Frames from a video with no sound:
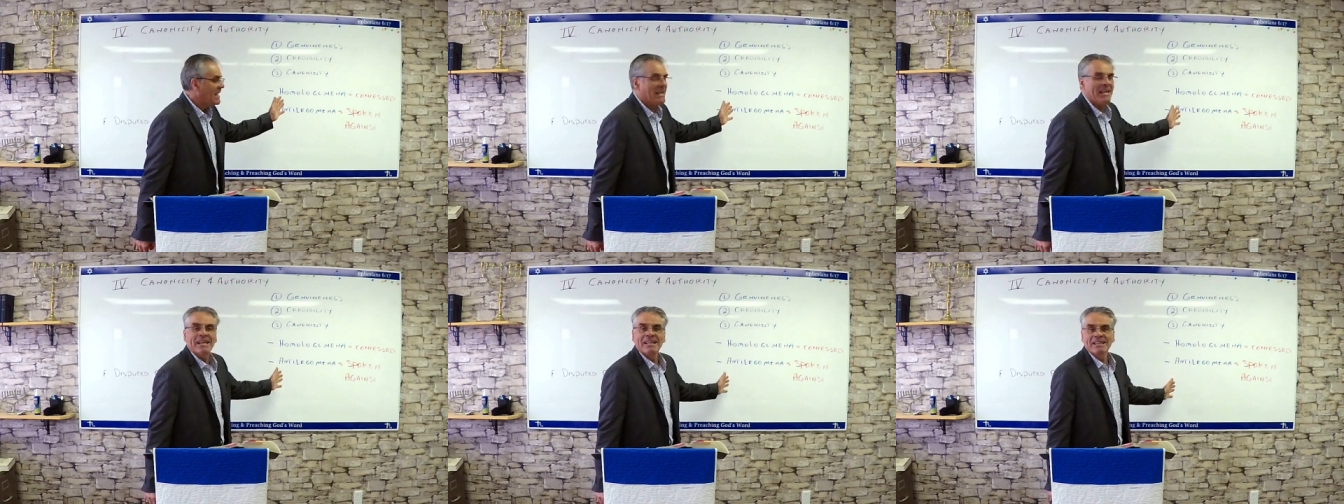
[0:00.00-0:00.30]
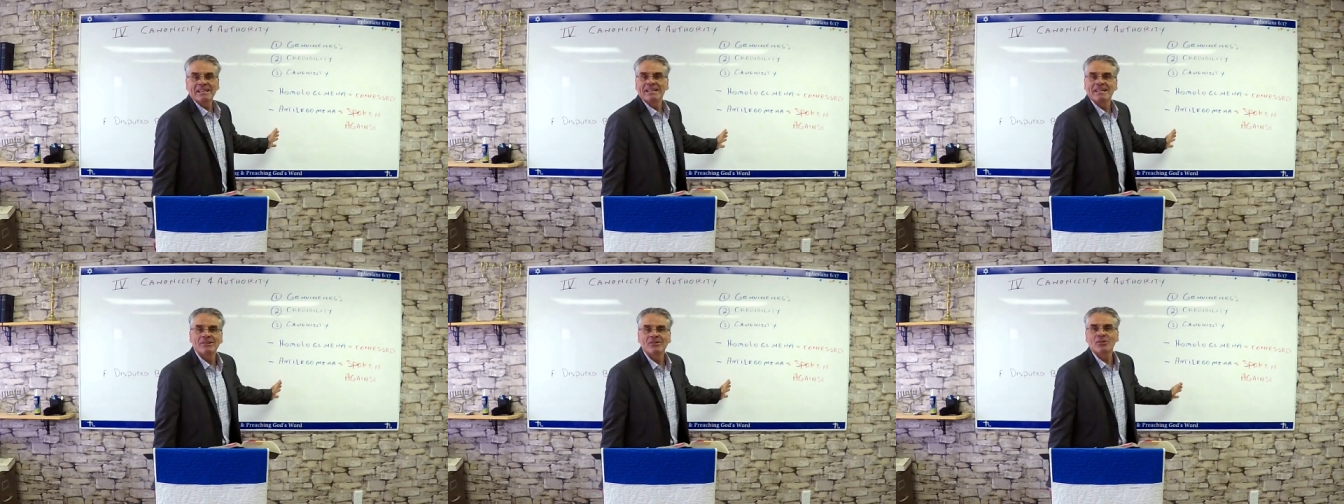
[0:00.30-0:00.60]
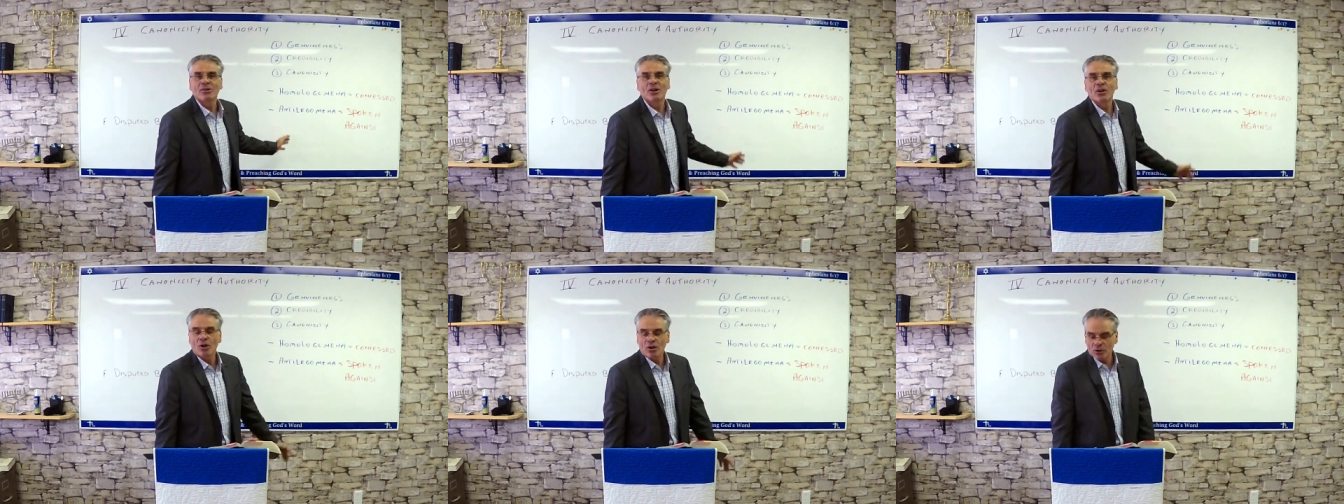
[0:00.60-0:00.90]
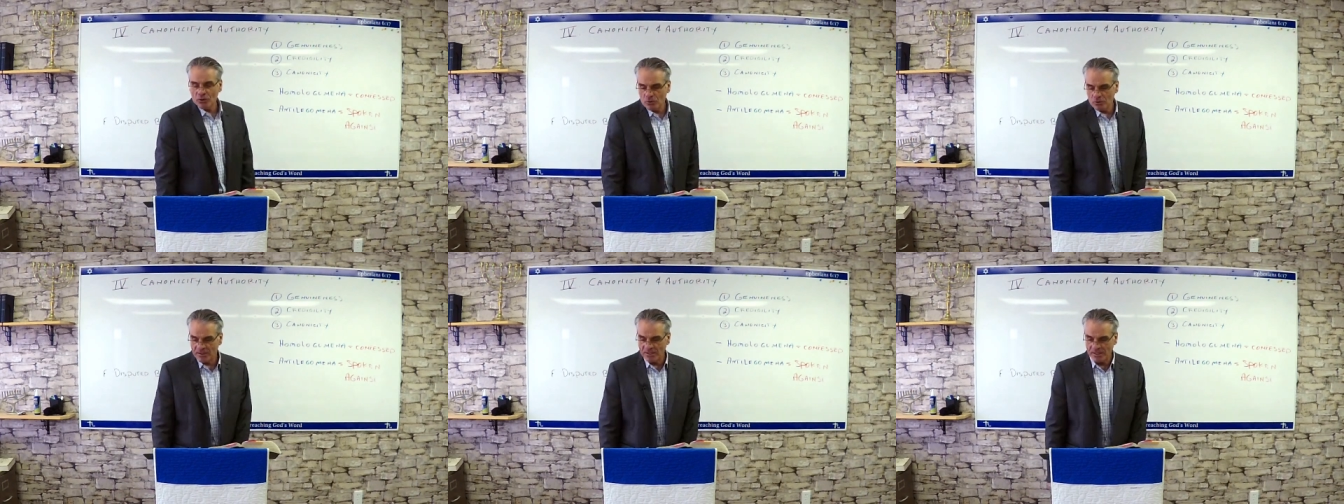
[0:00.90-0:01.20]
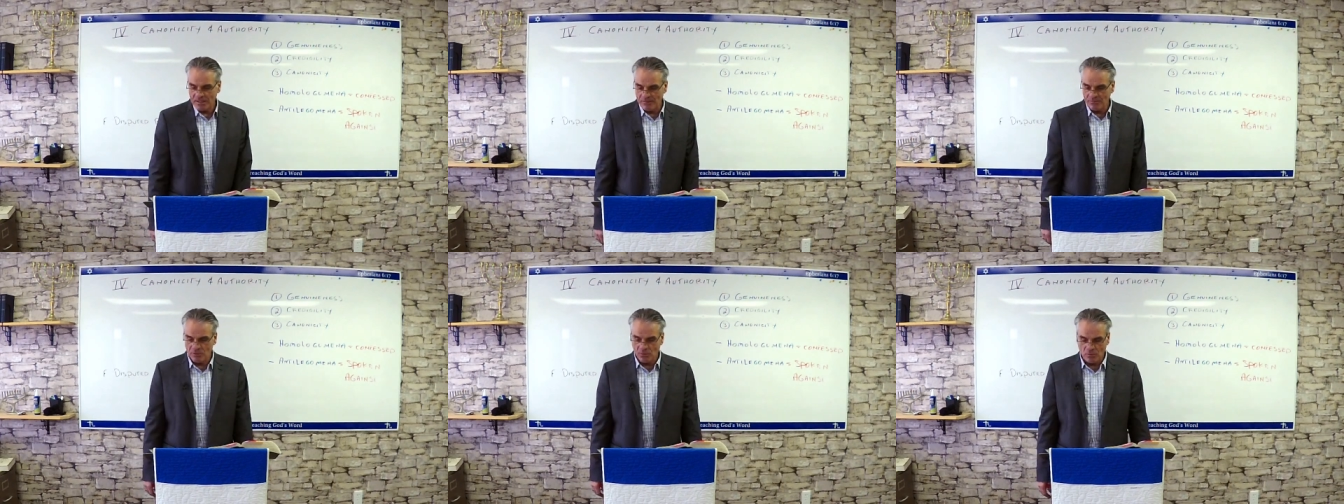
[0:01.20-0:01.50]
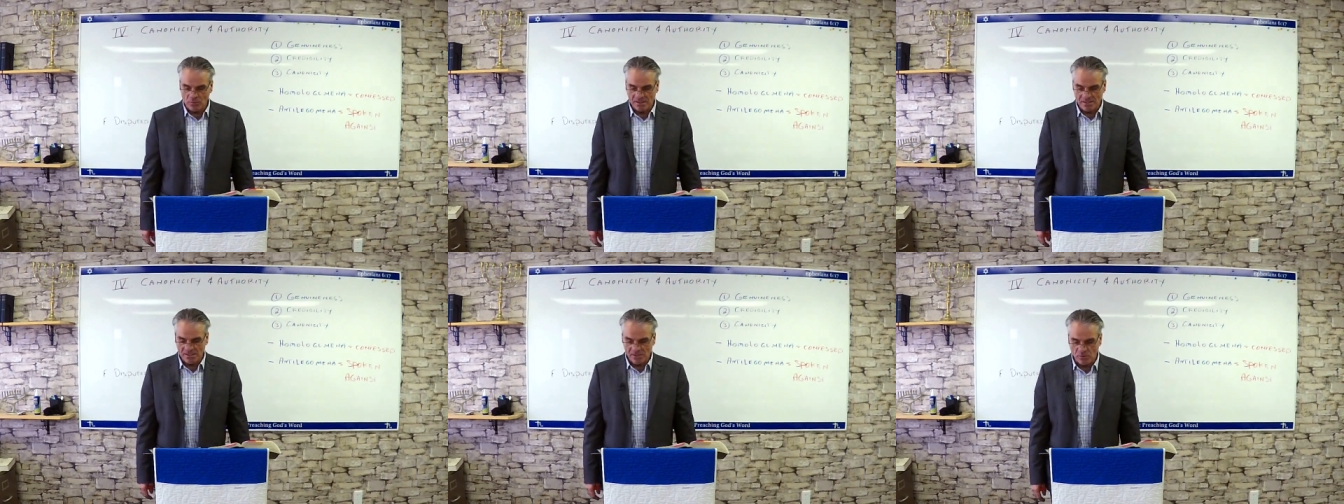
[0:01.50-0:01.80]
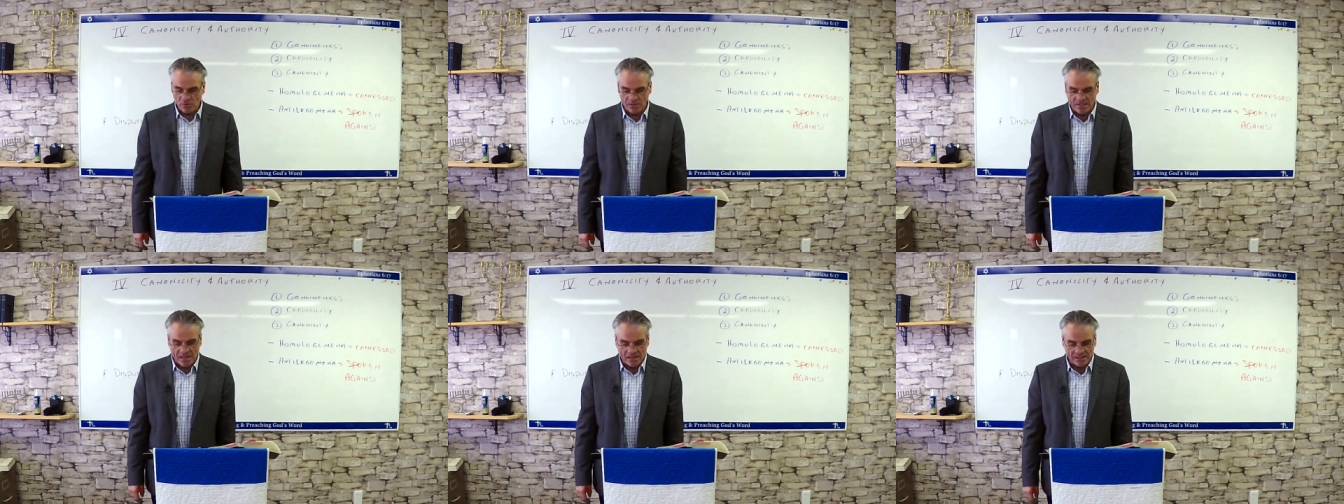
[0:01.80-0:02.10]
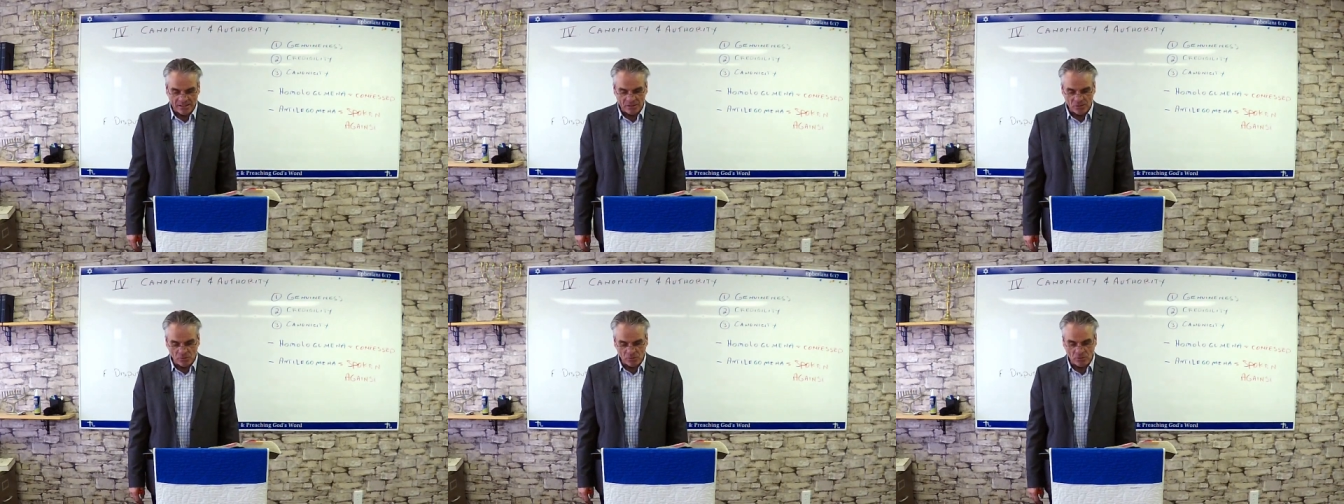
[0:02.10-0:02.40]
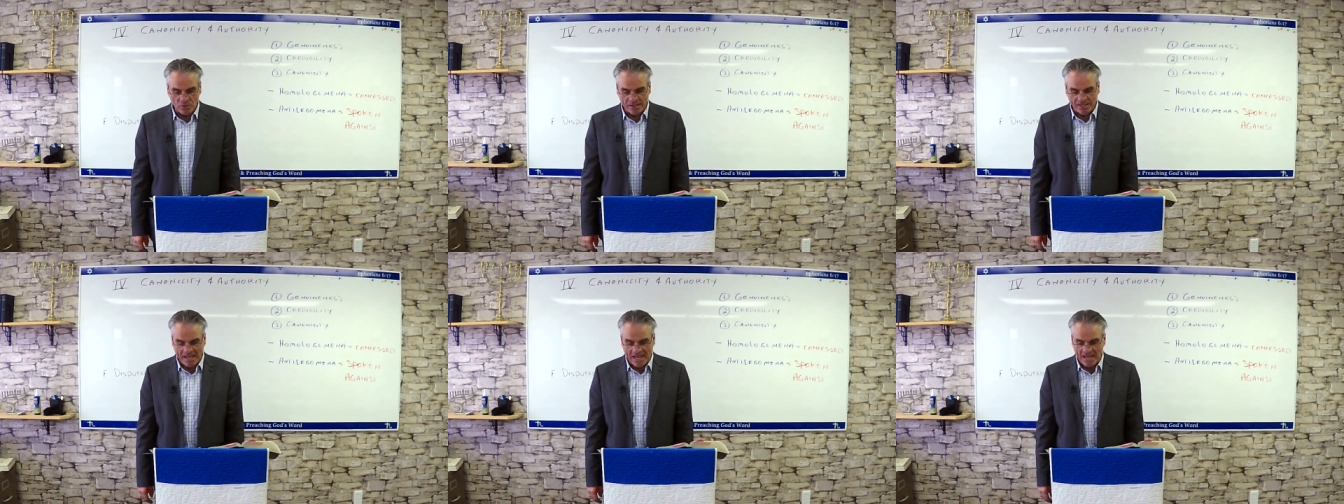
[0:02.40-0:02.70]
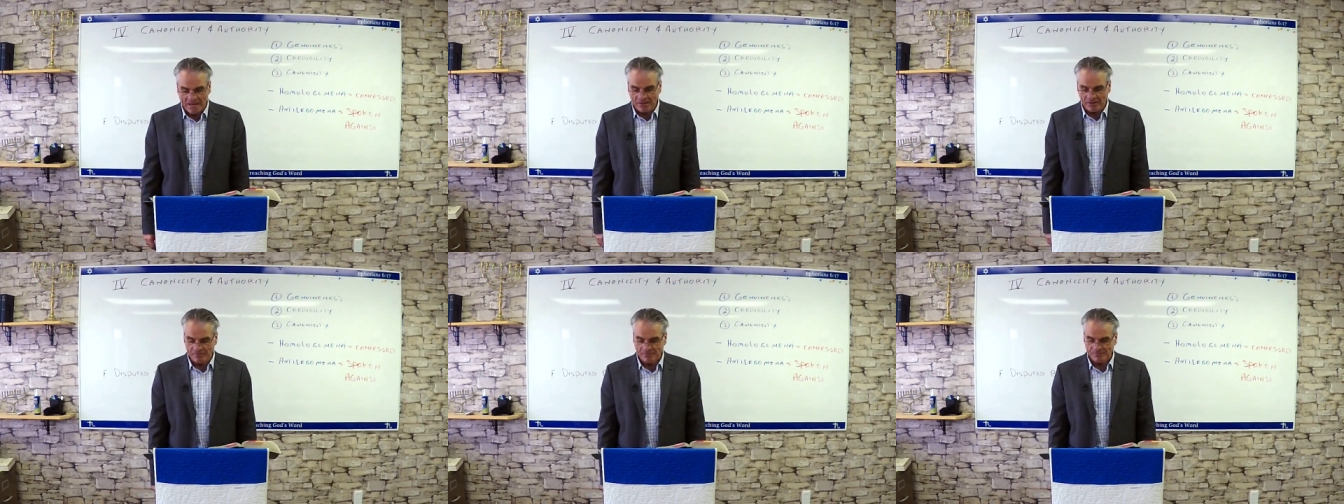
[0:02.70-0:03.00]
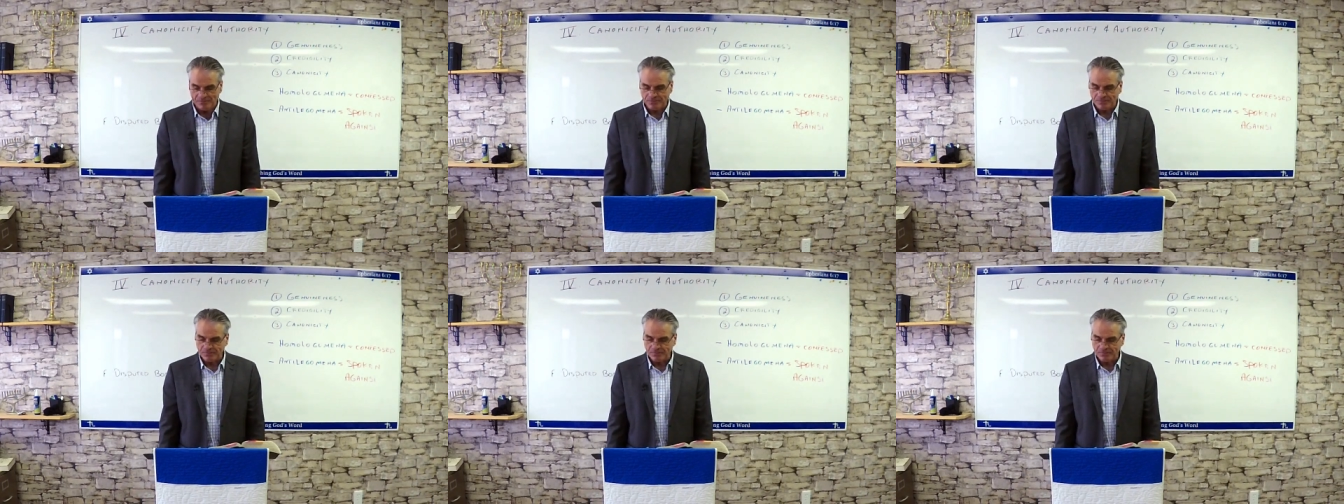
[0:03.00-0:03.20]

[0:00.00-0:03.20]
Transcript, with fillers: it took a longer time to insert that into the canon.